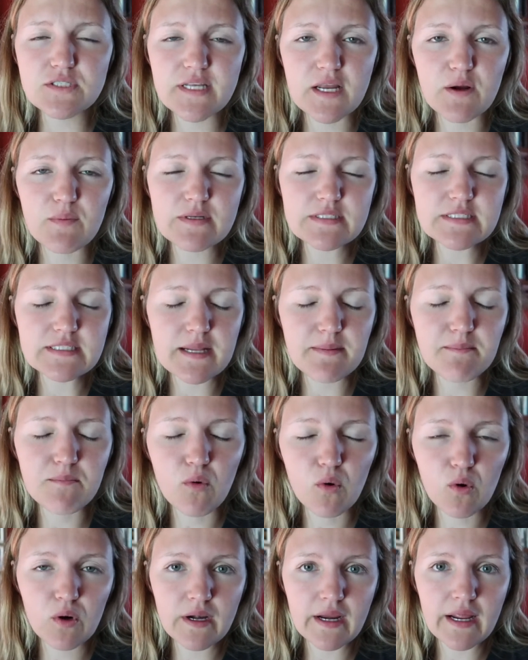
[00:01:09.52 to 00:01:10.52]
or Wednesday
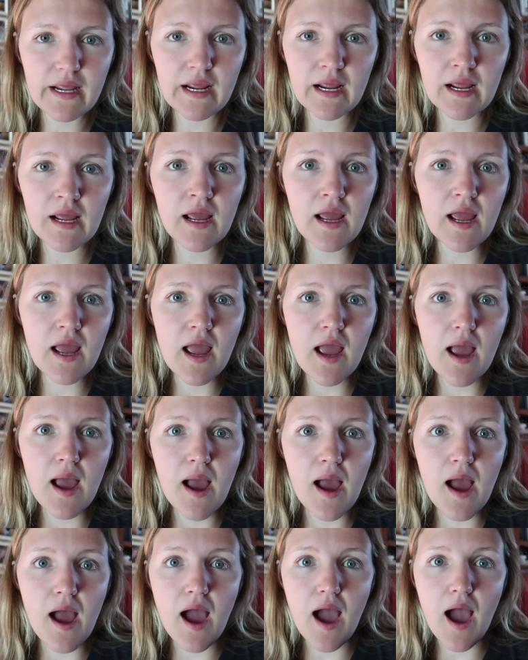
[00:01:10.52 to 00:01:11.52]
morning,
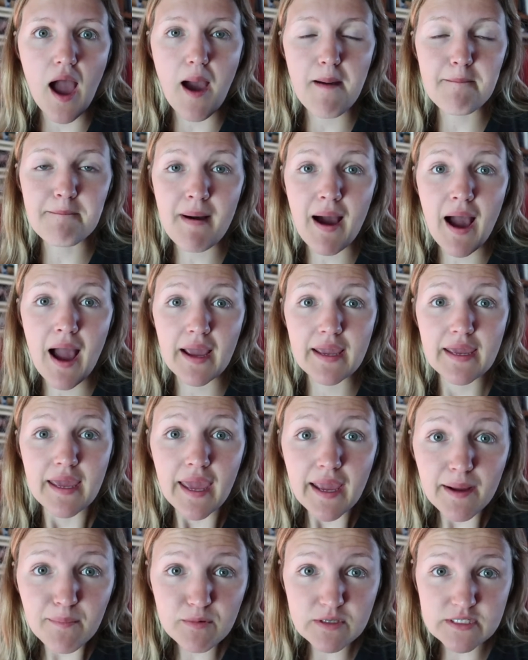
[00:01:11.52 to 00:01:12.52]
my
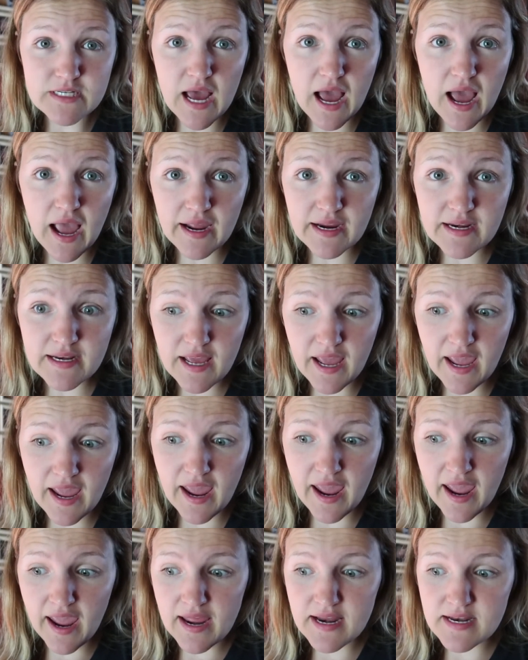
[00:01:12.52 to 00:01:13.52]
camera died
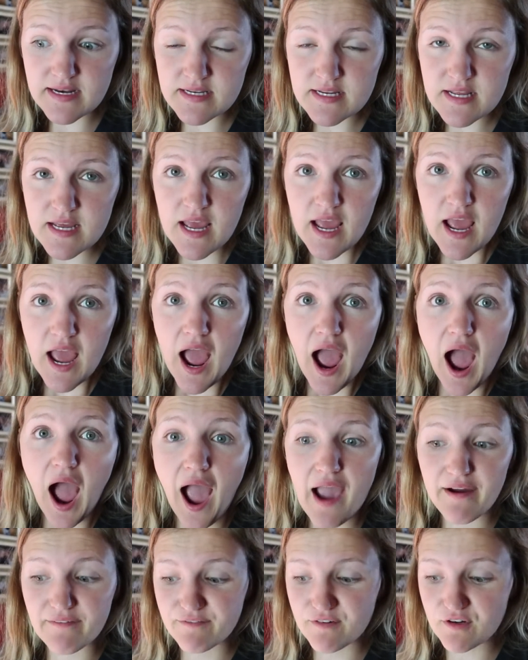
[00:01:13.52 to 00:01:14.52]
and
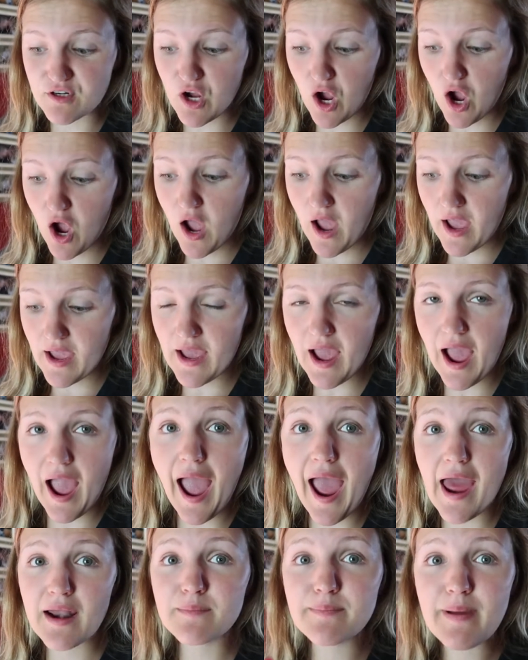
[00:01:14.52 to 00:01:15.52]
I forgot I
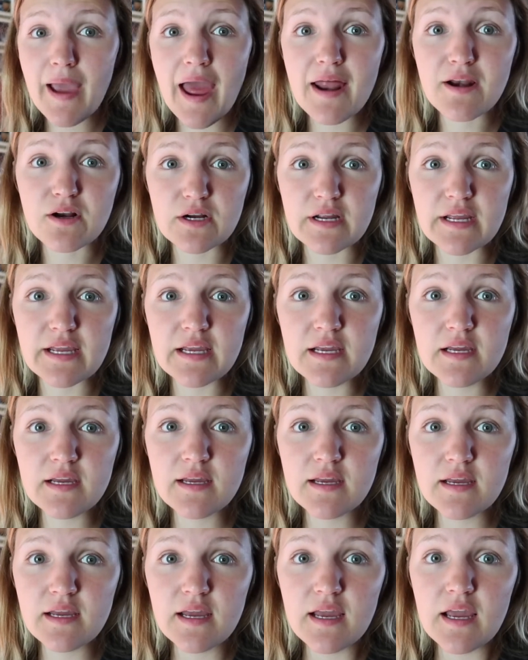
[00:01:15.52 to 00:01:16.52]
had a battery.
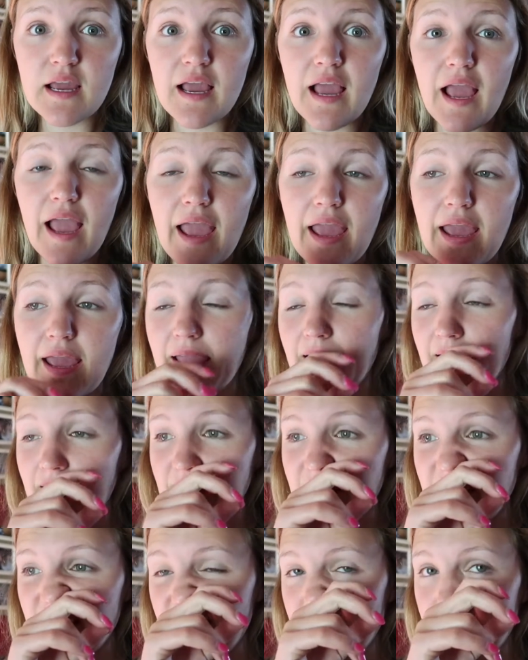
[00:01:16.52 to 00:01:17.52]

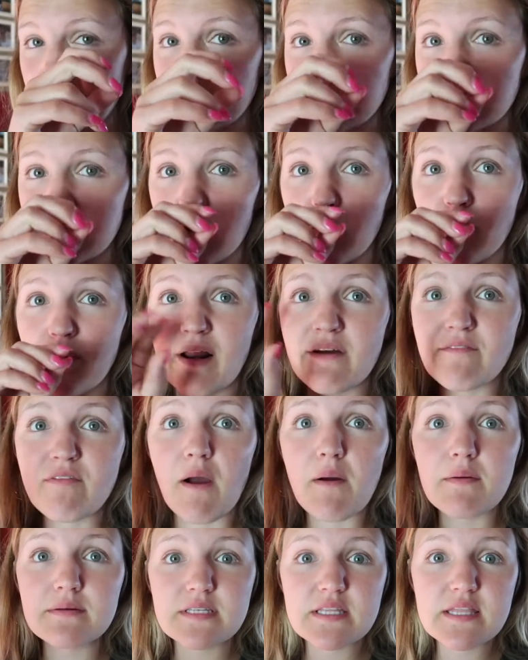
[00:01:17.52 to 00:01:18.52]
And so whenever
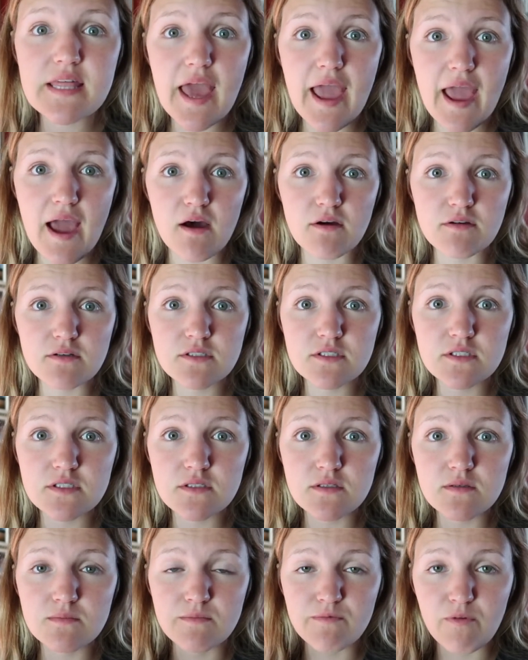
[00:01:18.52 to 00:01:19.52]
I was at the
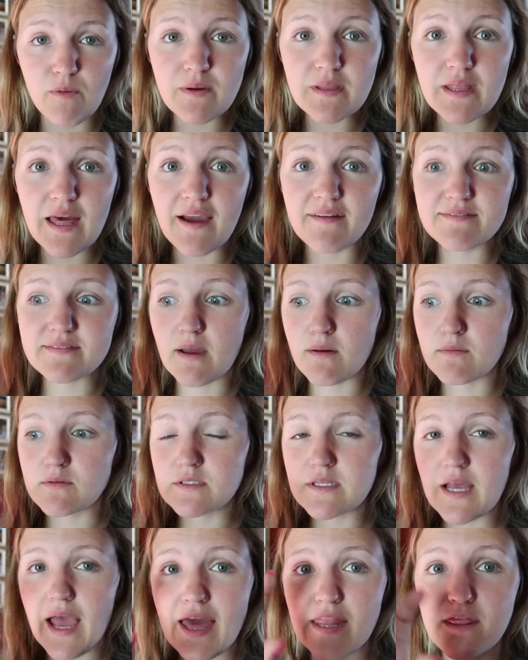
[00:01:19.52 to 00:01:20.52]
house, before we left, I
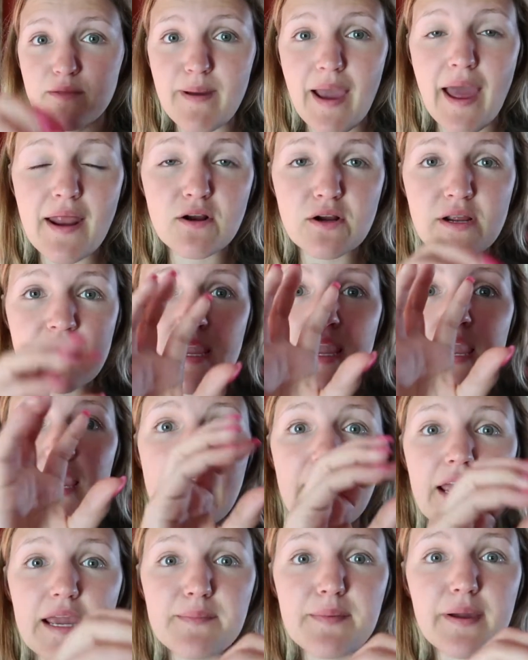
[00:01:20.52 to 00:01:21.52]
had the battery
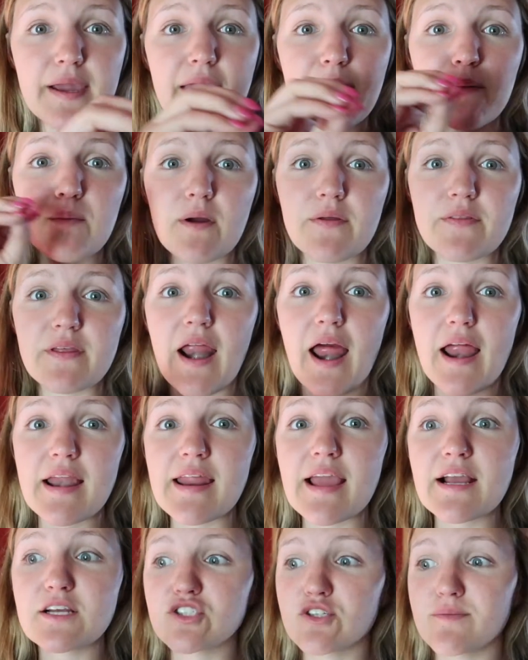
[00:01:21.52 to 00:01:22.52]
in my camera and then I had
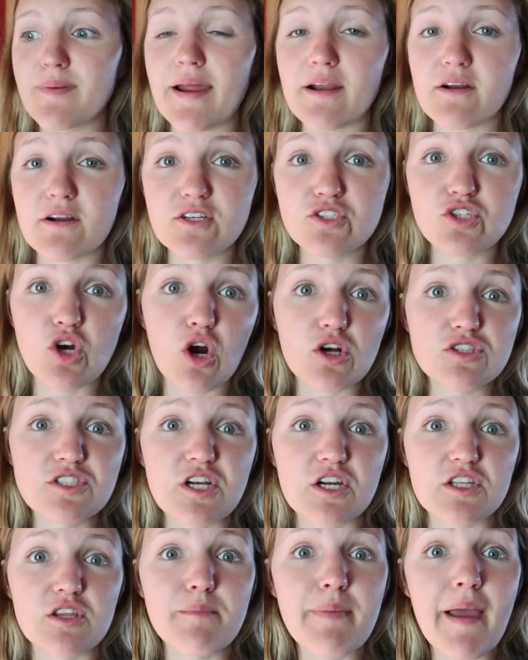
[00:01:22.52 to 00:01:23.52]
an extra battery
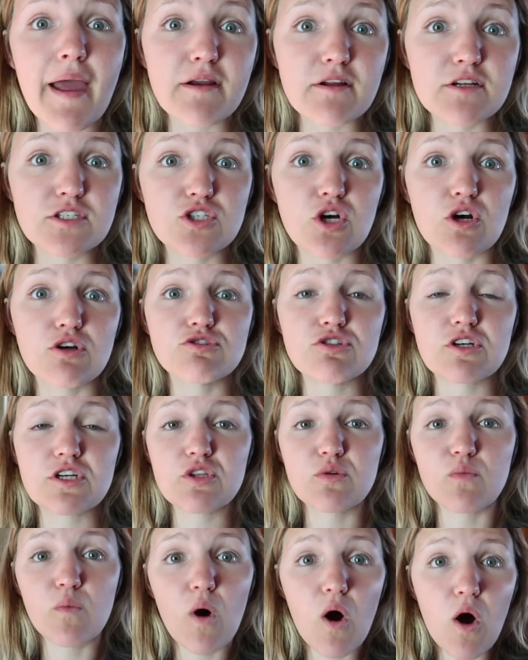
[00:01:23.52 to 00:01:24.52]
charging on the battery charger in
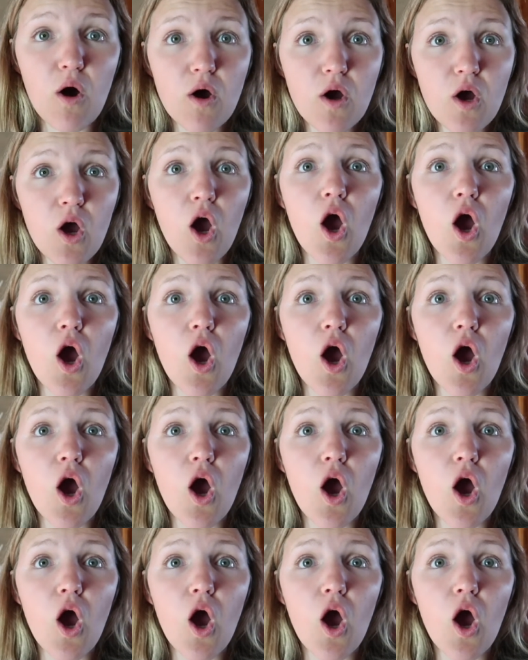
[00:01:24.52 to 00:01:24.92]
the wall.